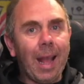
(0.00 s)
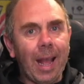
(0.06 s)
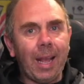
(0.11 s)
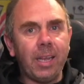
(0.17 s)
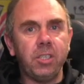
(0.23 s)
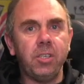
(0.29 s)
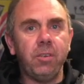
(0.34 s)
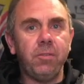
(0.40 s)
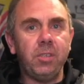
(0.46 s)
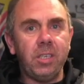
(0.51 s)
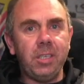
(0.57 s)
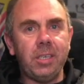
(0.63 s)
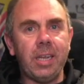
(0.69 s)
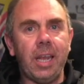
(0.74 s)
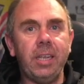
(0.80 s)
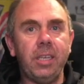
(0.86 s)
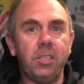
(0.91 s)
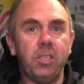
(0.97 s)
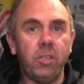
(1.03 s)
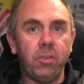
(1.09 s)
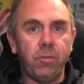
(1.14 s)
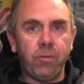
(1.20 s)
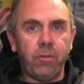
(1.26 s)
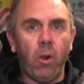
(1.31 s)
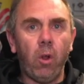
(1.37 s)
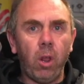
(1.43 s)
as of today is as
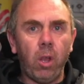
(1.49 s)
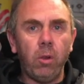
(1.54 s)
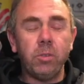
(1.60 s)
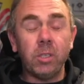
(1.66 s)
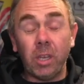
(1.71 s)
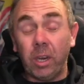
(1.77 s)
follows,